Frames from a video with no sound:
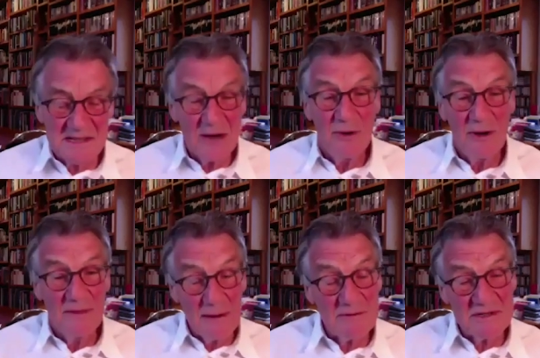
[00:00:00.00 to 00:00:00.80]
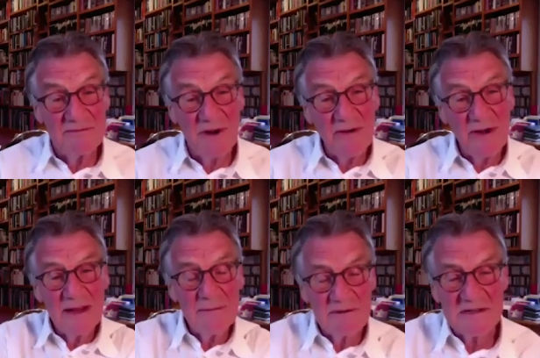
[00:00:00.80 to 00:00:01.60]
so that was a very,
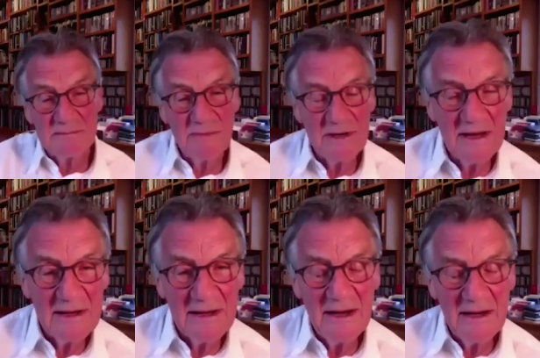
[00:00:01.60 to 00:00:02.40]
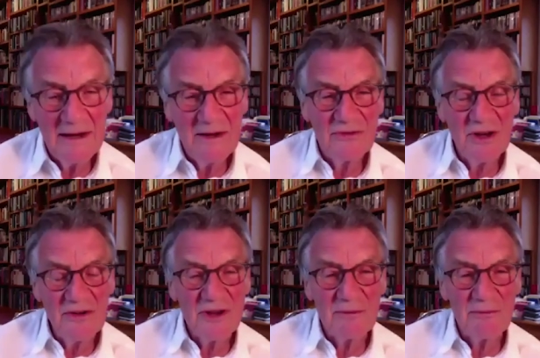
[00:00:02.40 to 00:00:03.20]
that was a, in a
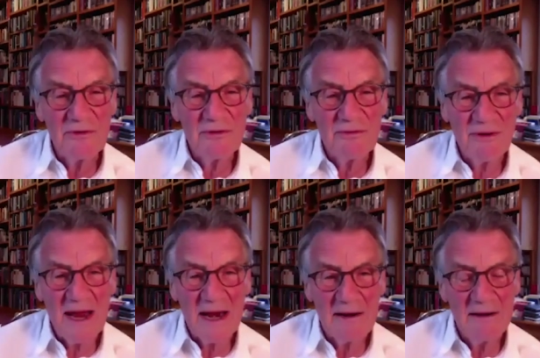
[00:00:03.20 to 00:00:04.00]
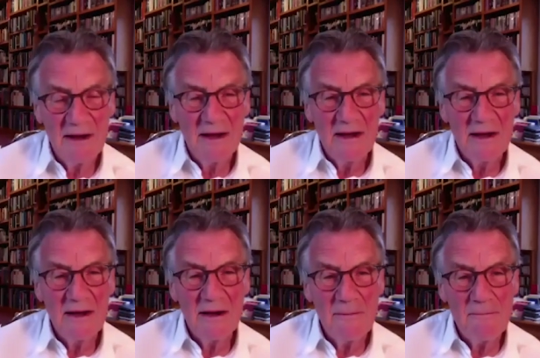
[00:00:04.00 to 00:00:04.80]
sense, that was the flak,
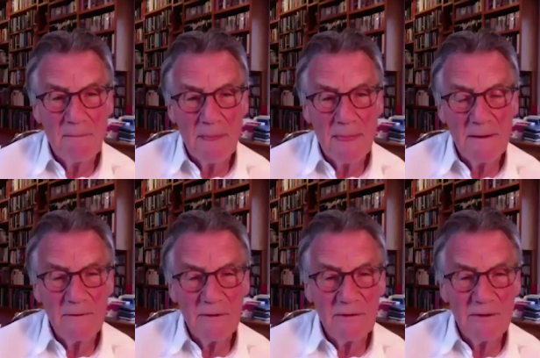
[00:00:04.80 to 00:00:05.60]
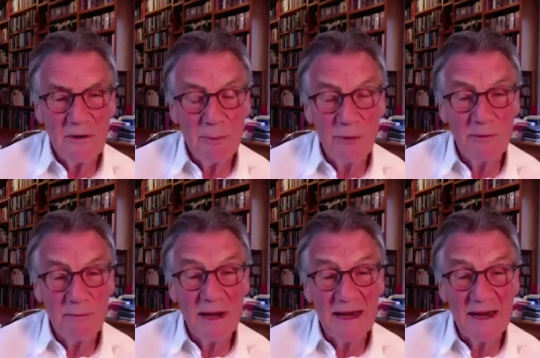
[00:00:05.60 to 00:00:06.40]
um, you, you, know, point
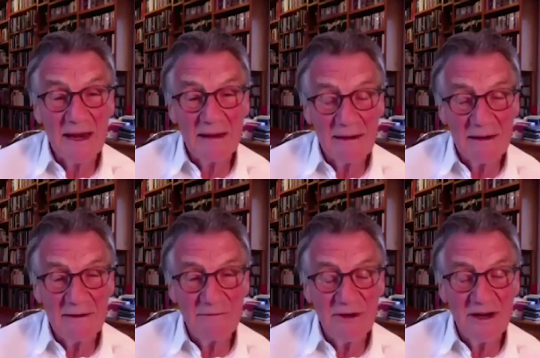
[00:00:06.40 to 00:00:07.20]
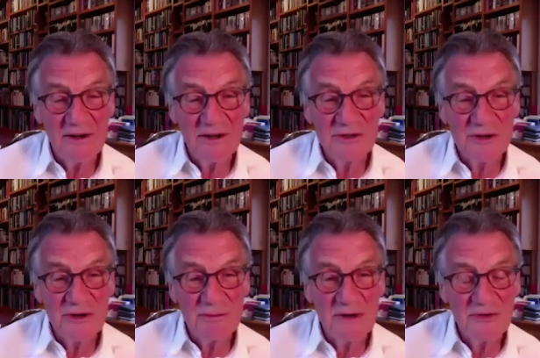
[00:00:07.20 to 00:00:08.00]
blank uh, fired at John
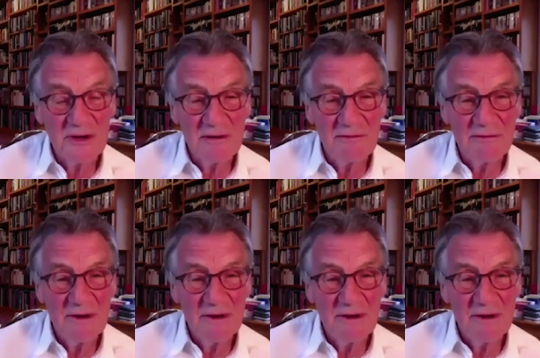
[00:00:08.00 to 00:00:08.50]
and myself.